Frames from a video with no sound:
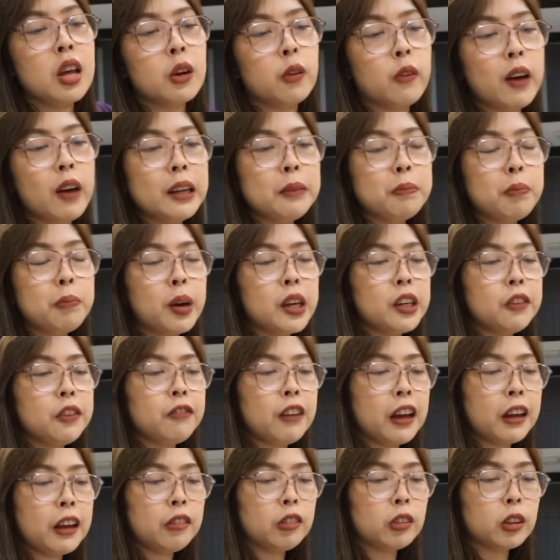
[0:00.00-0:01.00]

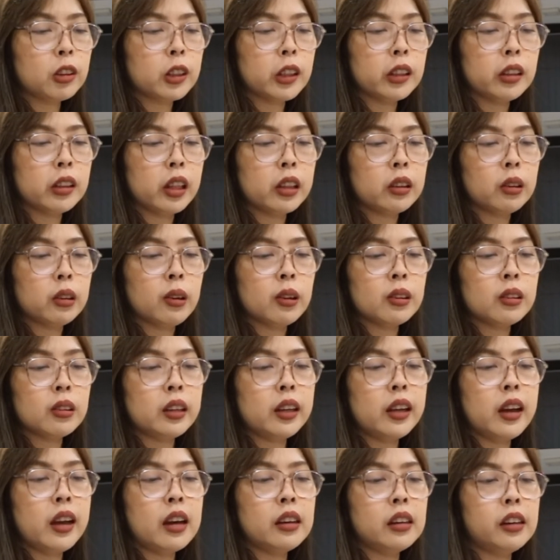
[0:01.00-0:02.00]
1.530 to,
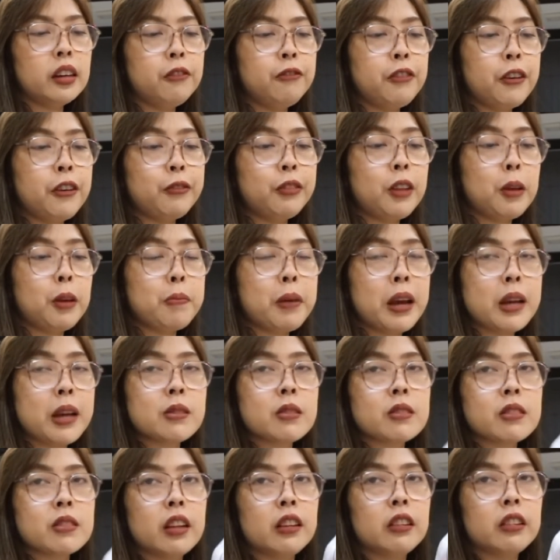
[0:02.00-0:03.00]
350
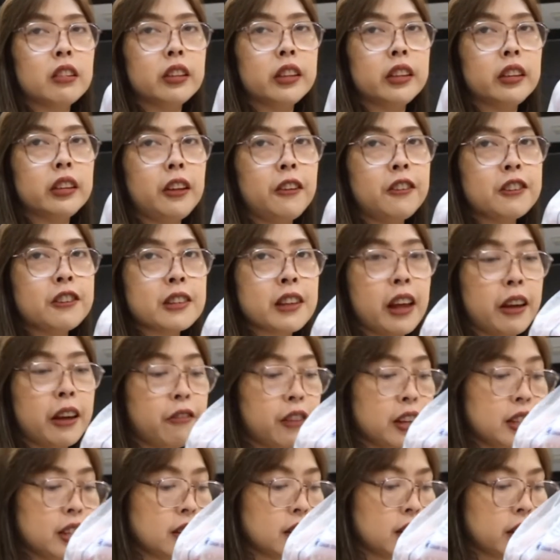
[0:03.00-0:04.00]
pesos and 37
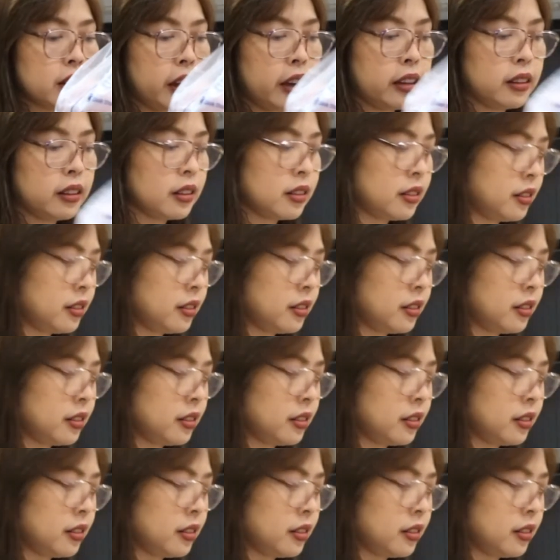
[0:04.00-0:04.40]
cents.